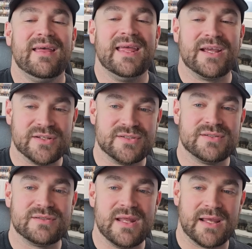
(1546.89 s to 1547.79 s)
It could
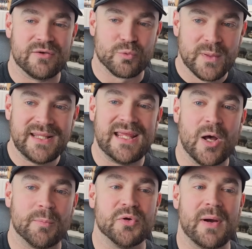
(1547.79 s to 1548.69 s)
really
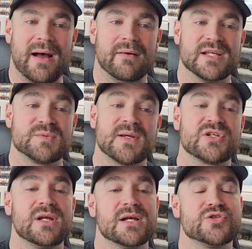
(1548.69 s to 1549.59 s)
help you out,
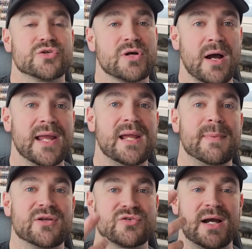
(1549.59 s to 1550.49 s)
especially because you're talking
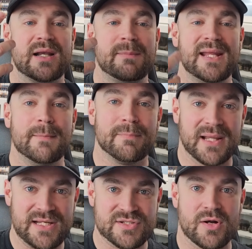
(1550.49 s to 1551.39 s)
about trying to be an
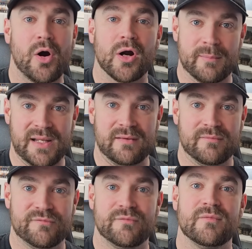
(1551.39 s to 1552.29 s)
emplaced army
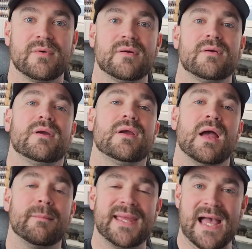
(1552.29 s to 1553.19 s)

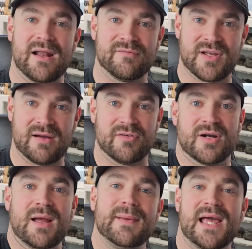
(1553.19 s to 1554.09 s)
coming out of cover,
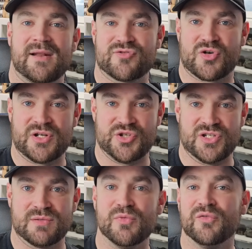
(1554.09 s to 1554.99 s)
coming out of
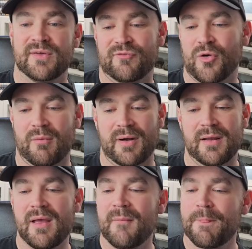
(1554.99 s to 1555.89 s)
trenches, and moving forward.
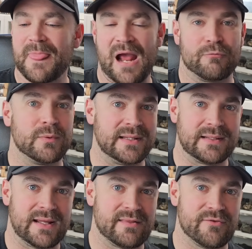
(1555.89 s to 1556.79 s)
I really
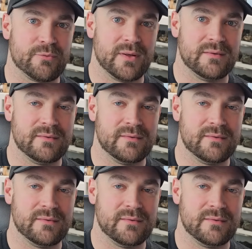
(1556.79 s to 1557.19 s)
like this one.